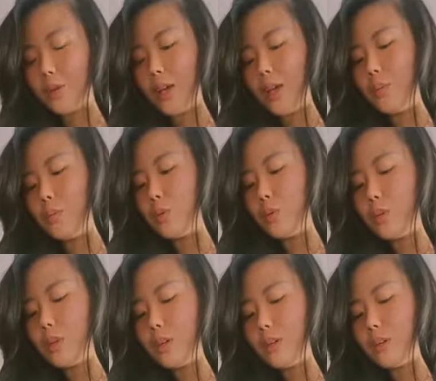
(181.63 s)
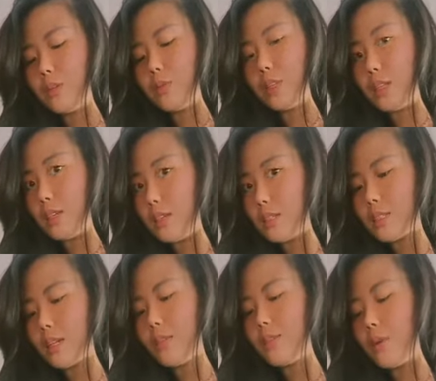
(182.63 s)
okay? Moon related
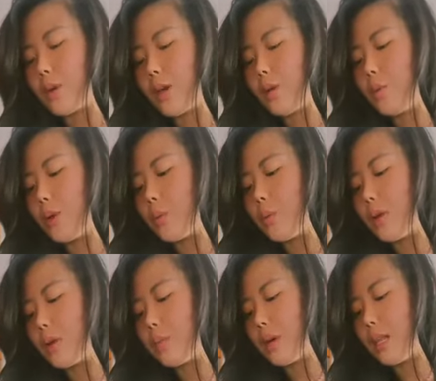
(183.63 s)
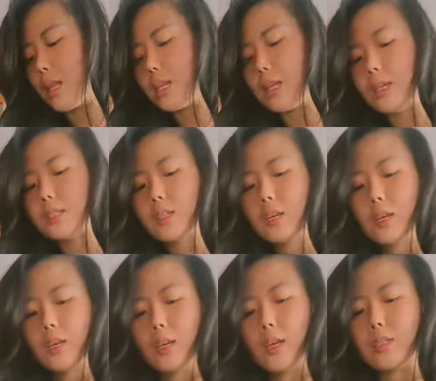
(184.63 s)
stuff, okay? Wink, wink, my ladies.
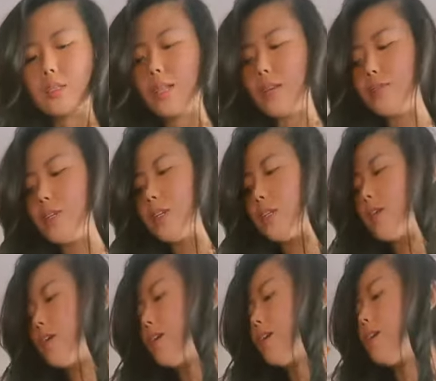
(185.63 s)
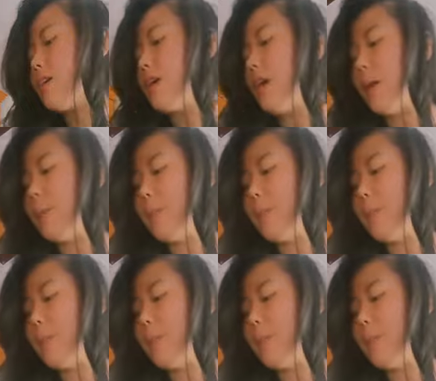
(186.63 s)
It's definitely a